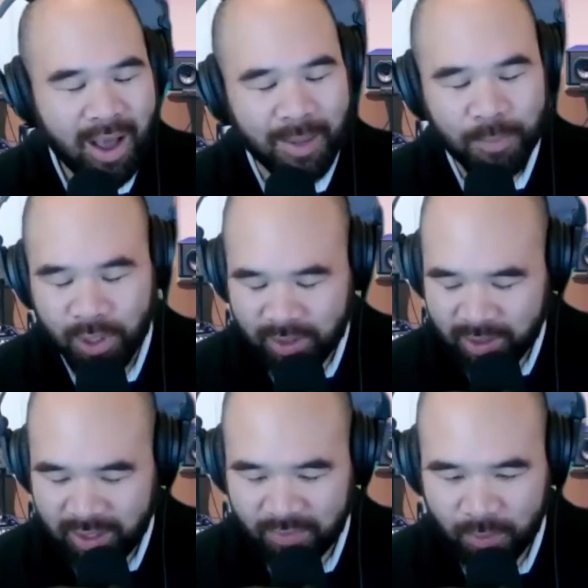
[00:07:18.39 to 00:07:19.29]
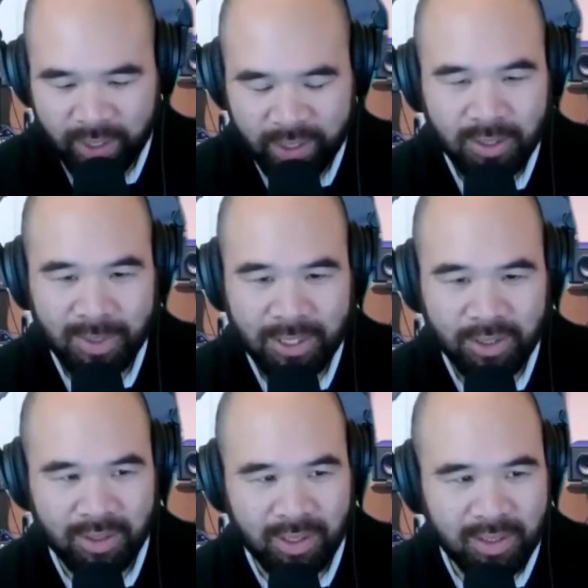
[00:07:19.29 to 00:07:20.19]
I'm not going to give away too much
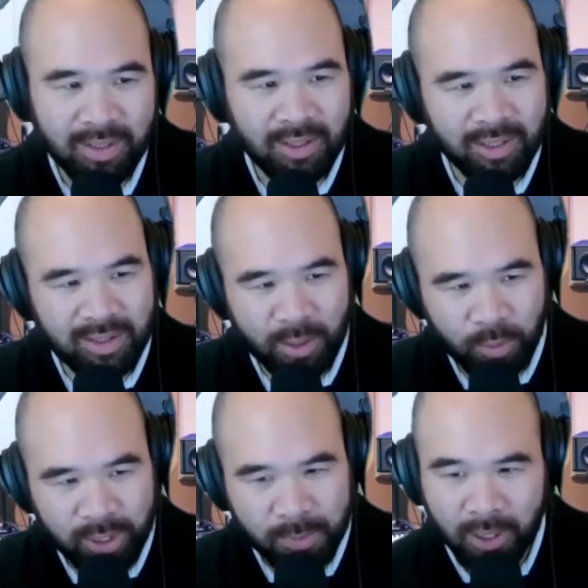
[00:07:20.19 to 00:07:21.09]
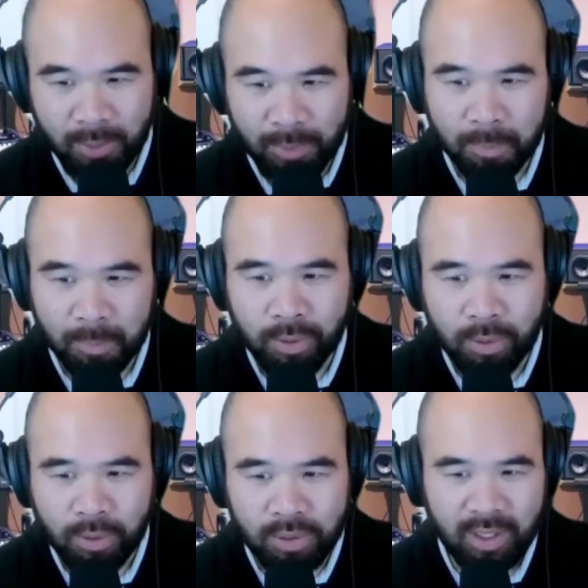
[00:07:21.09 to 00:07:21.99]
on this, just that we spoke about
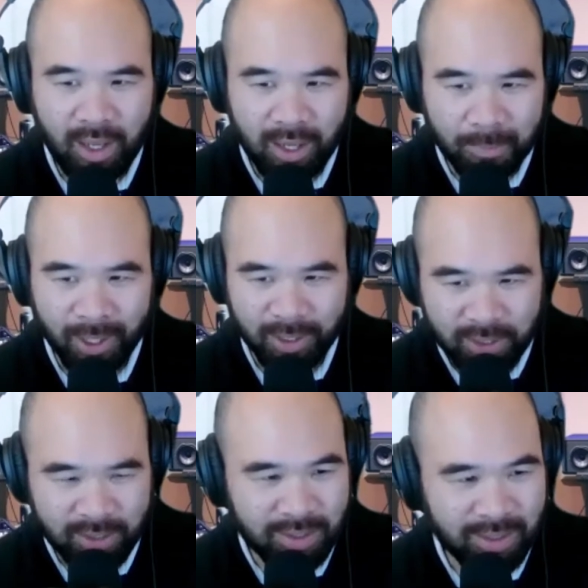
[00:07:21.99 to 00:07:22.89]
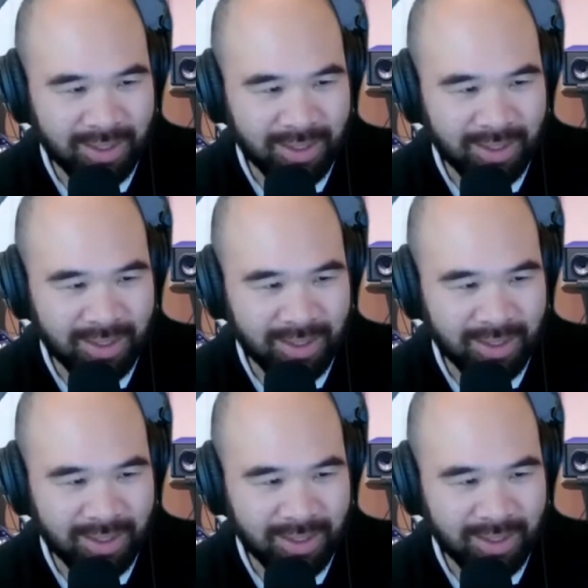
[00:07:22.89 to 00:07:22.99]
poos and pots.